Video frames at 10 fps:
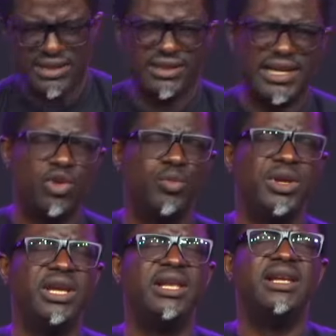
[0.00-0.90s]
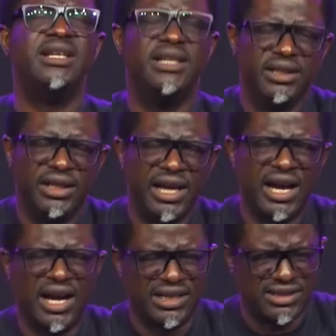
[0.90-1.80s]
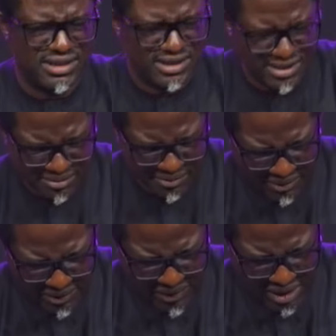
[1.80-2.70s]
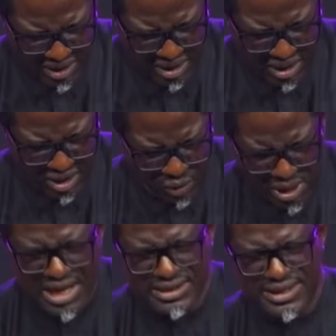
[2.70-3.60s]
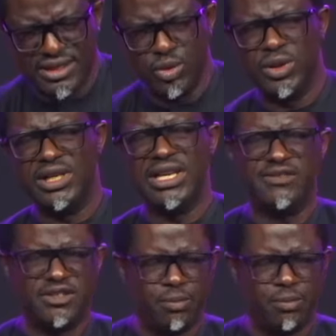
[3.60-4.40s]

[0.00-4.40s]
that there will be healing in our hearts. We ask that you will lift